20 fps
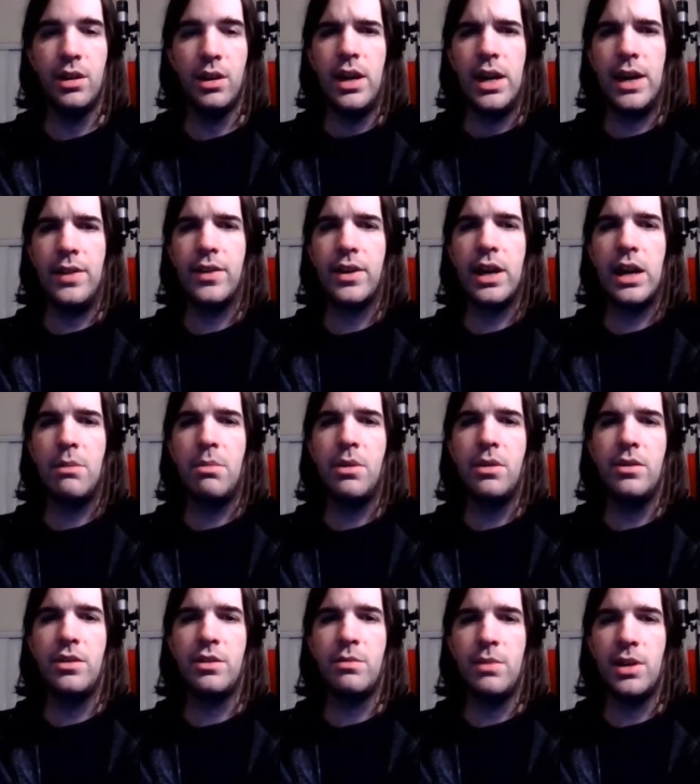and the
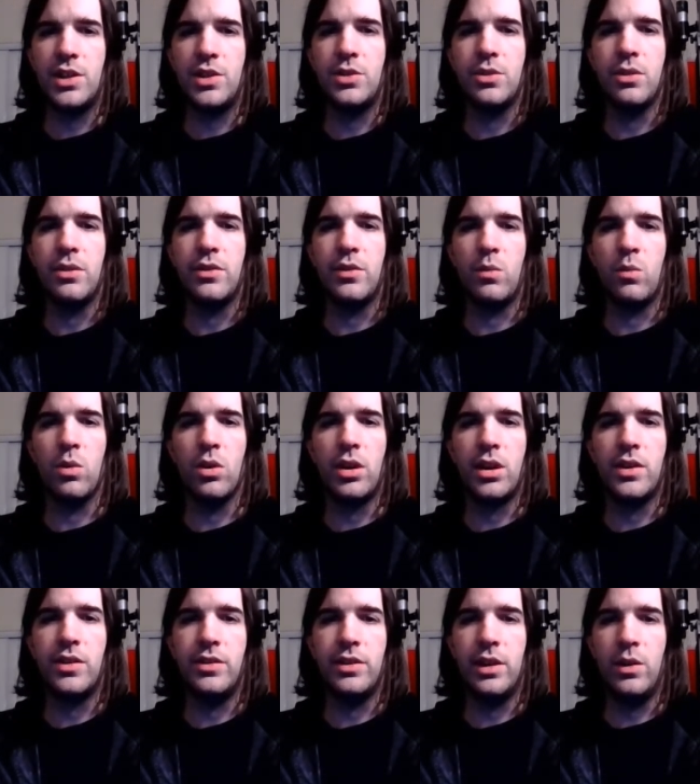capitalist makes sure the work
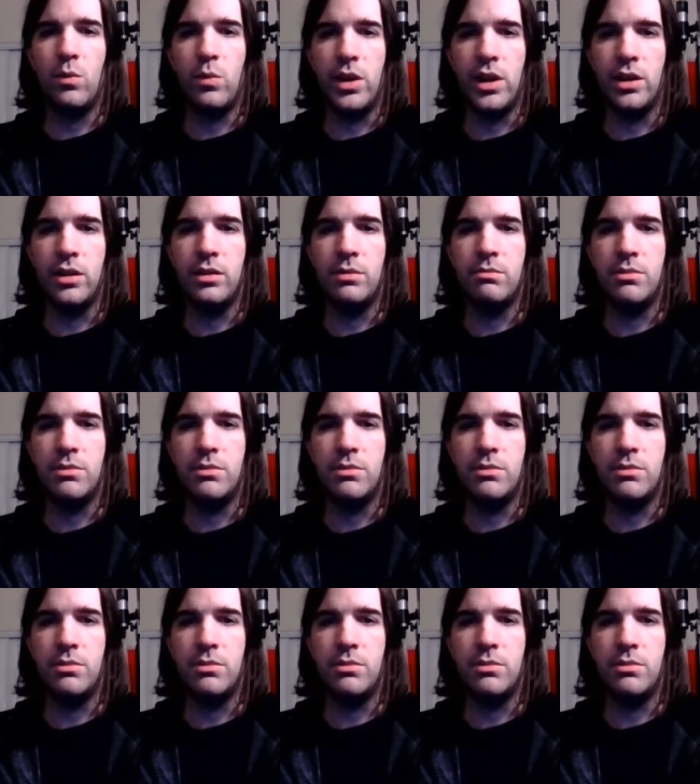is done well,